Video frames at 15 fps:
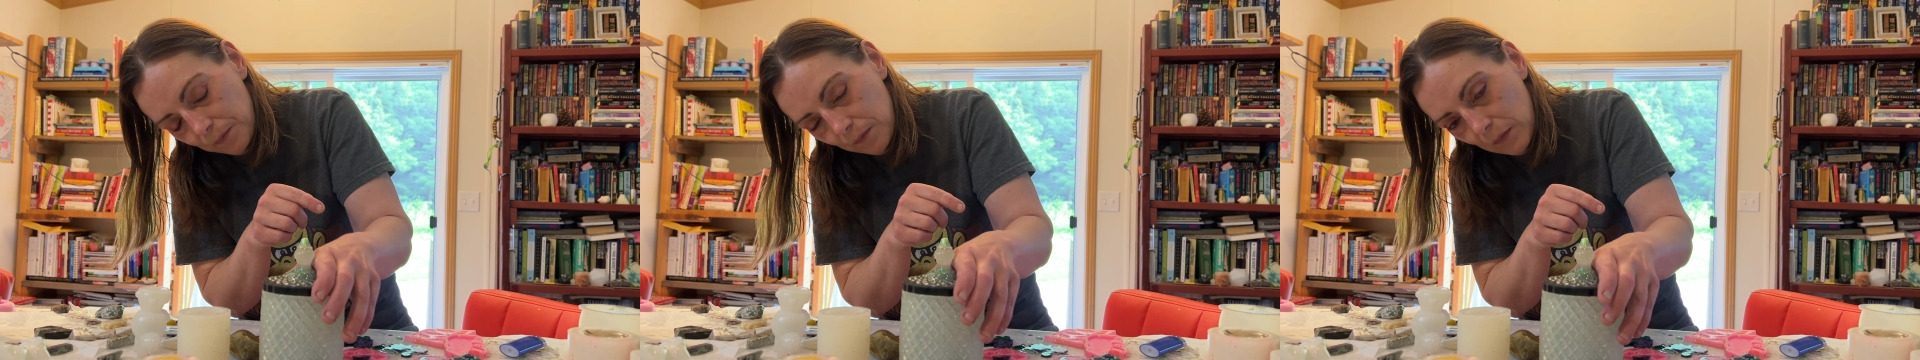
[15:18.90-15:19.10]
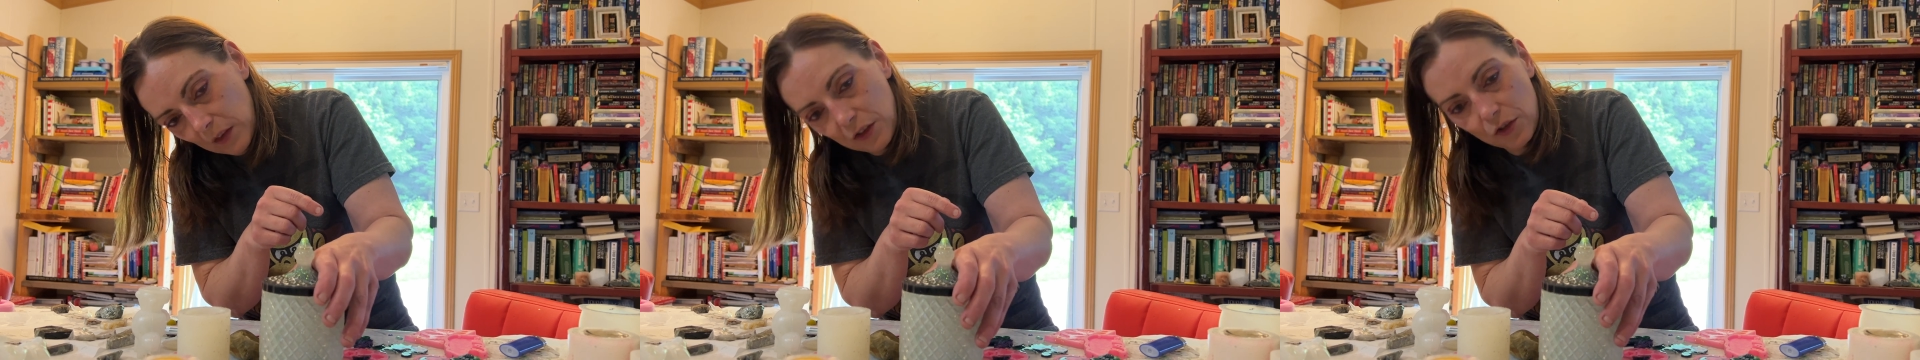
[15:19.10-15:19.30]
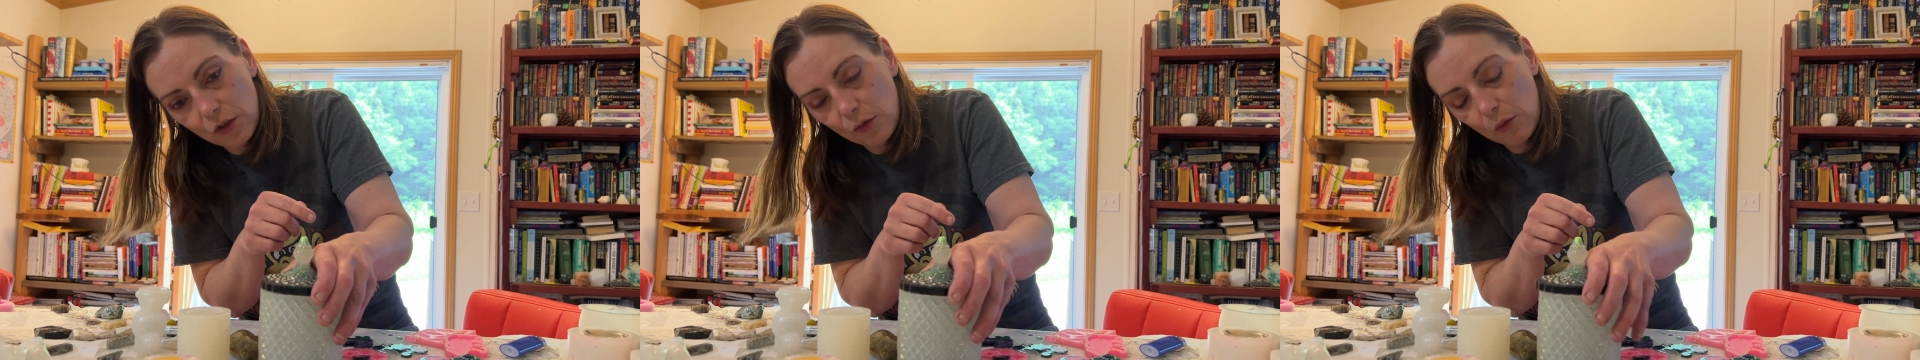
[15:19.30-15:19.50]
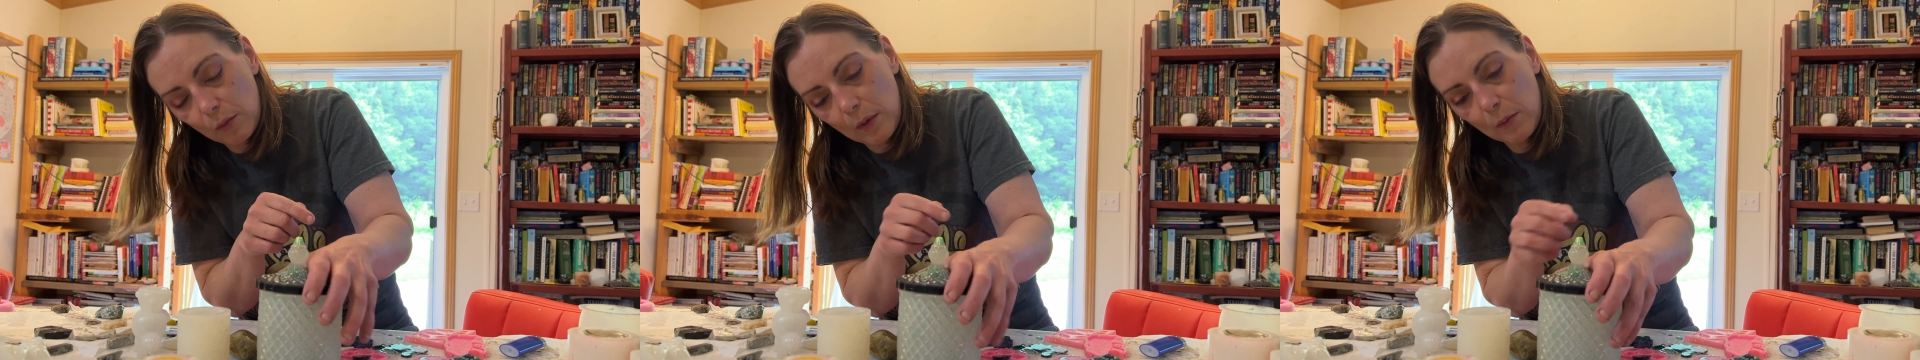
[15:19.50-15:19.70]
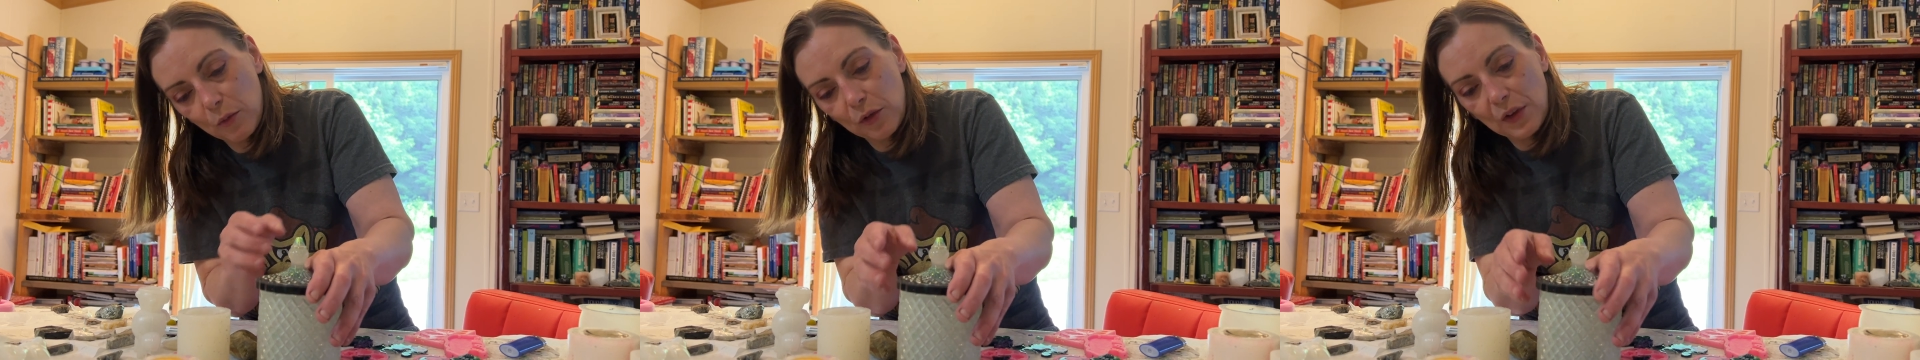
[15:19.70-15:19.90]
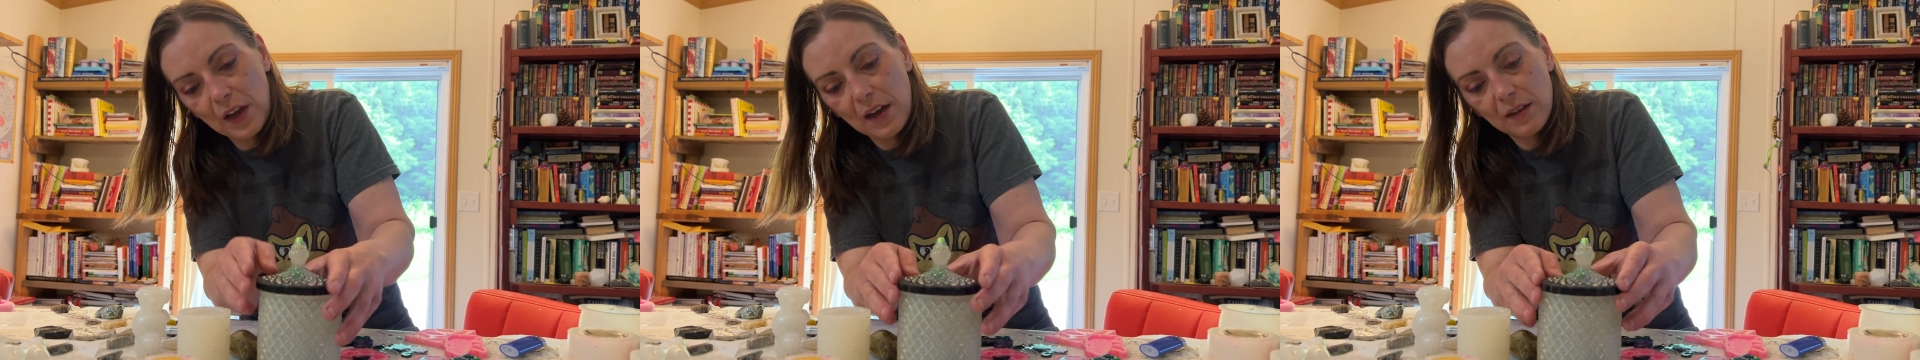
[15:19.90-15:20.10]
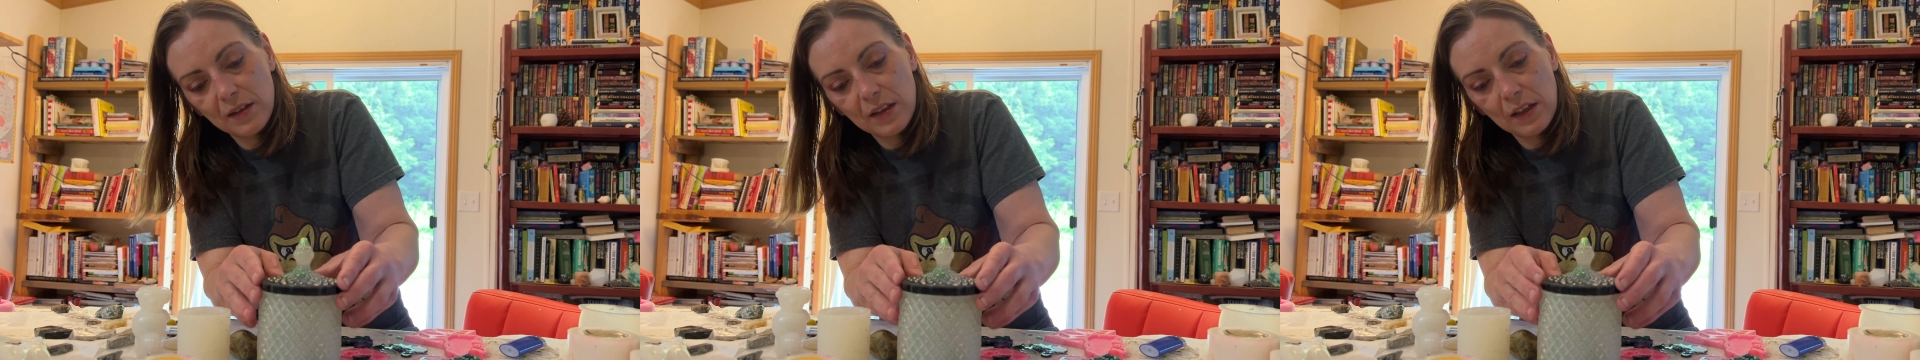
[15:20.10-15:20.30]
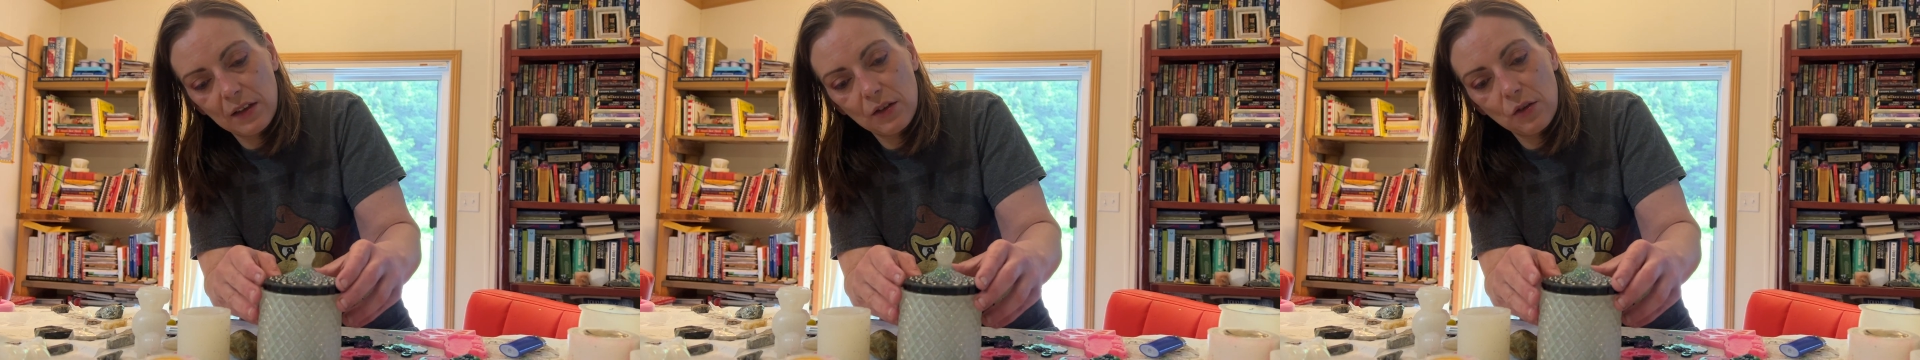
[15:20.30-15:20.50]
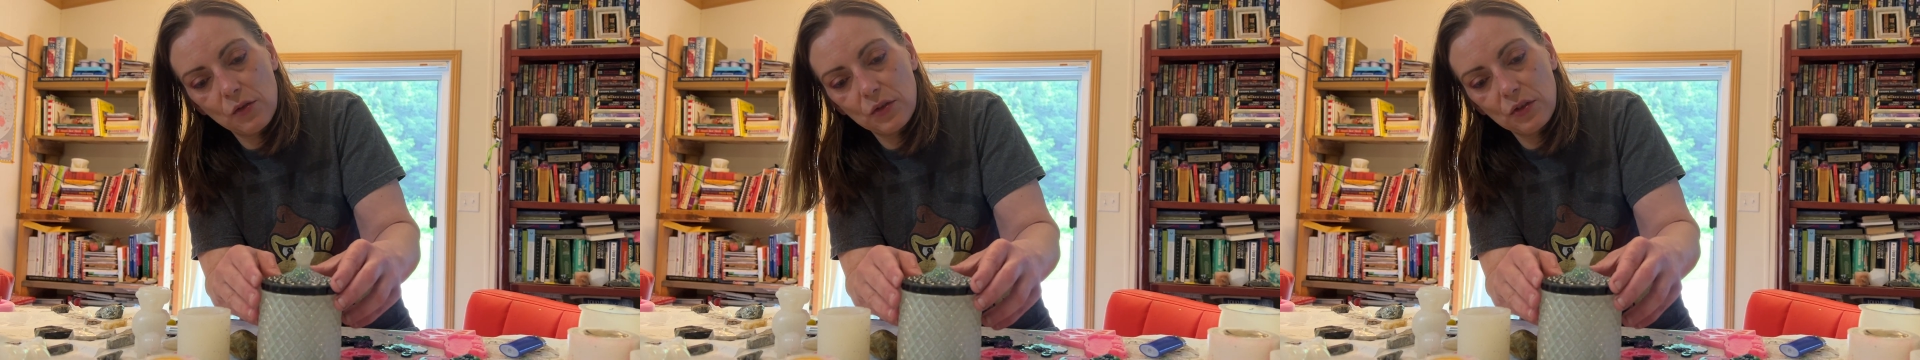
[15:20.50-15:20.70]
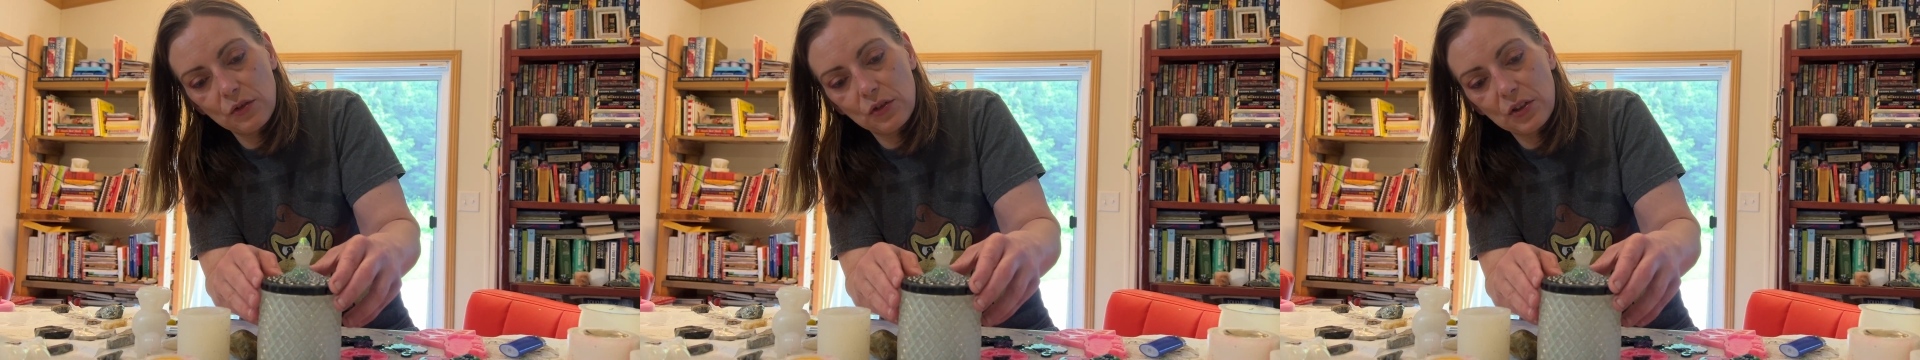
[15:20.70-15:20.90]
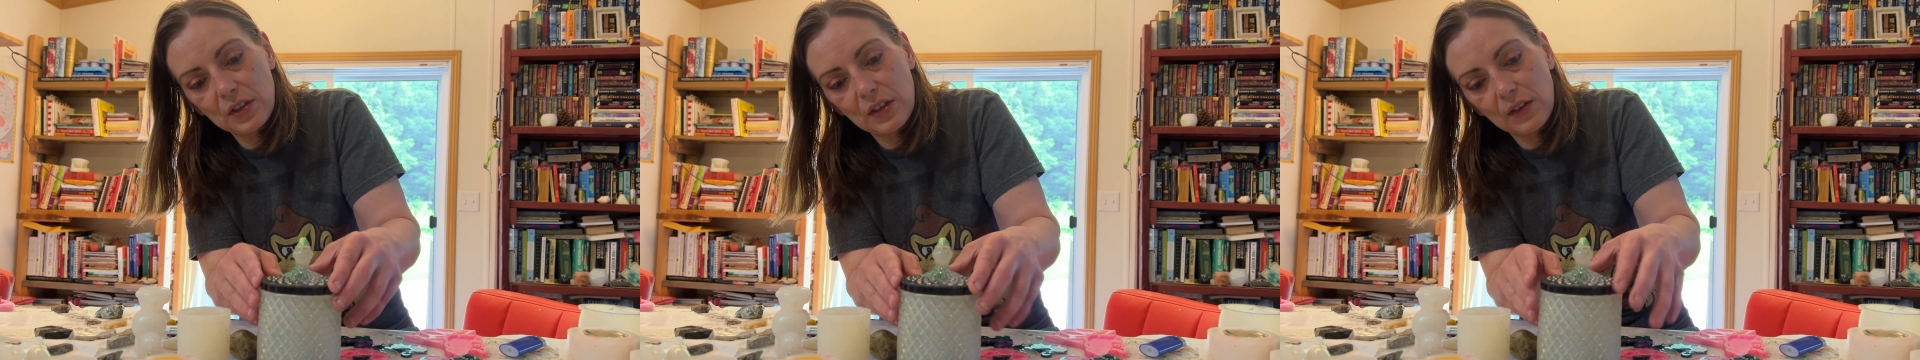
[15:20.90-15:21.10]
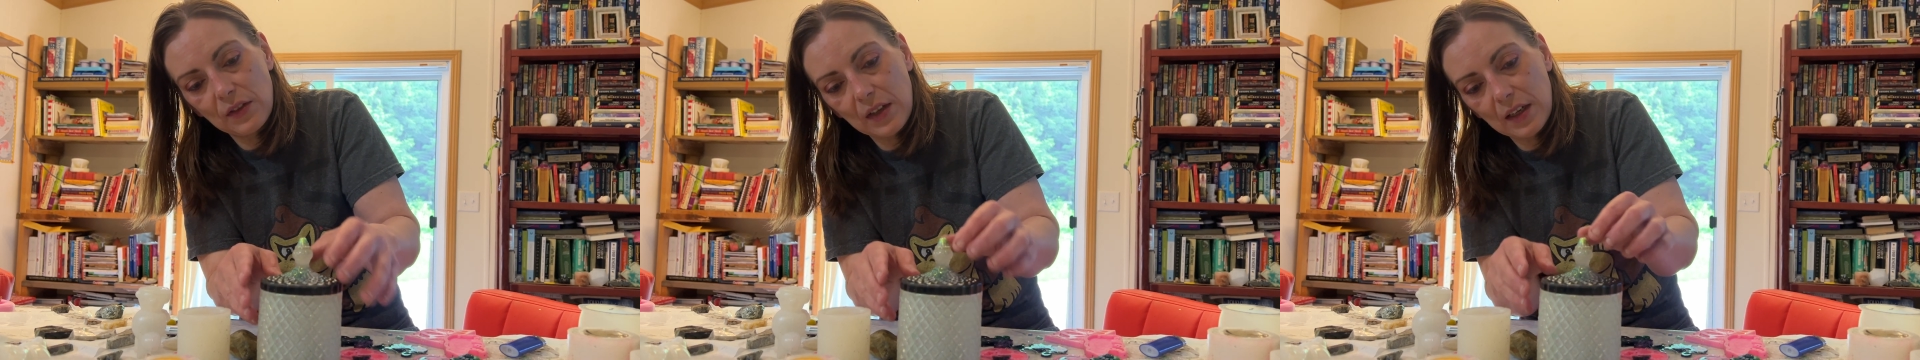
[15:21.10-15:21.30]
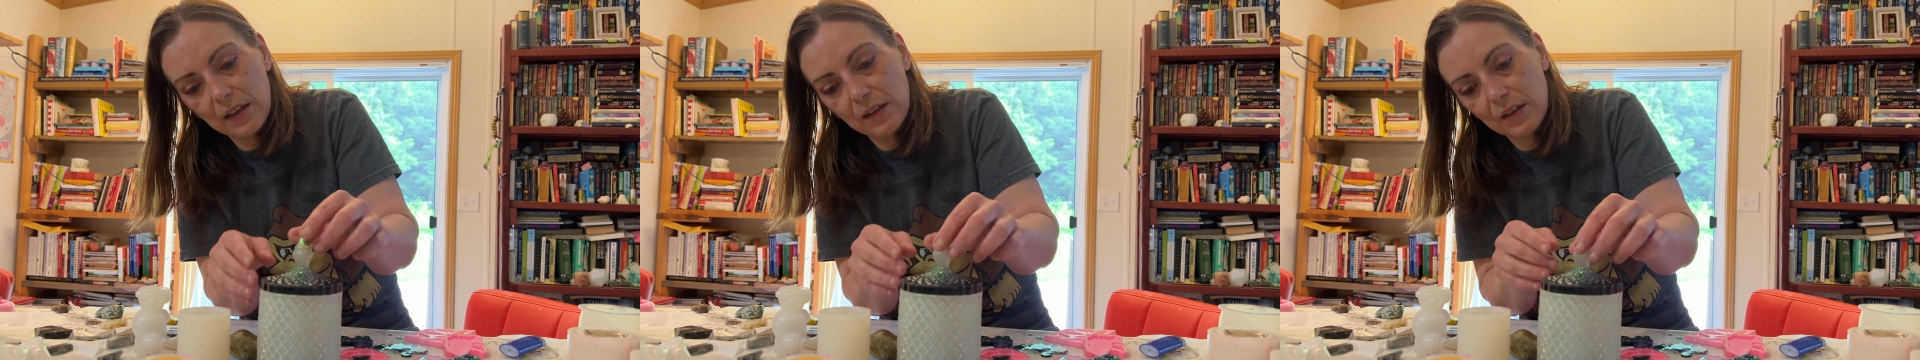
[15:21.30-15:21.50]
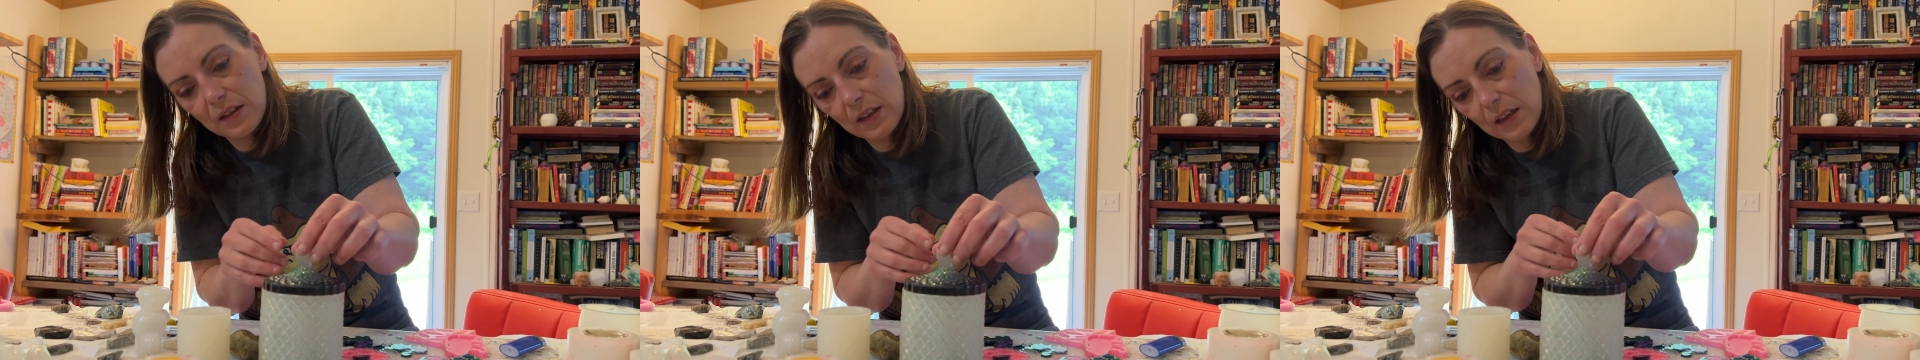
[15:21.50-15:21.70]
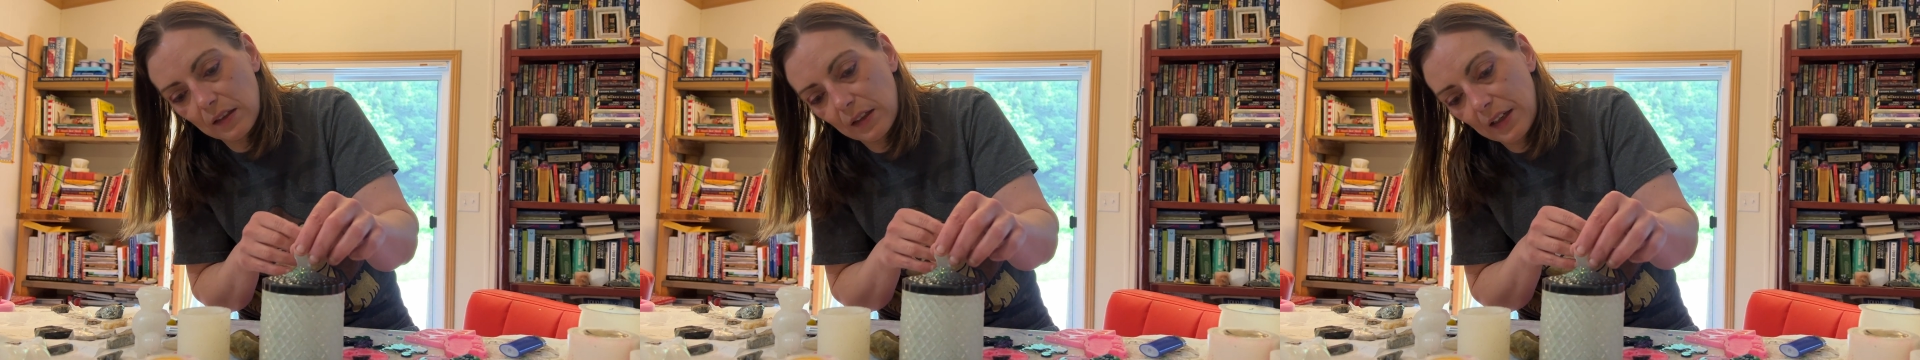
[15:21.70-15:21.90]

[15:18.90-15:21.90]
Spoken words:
I should have remembered that. See, and those are just the things that,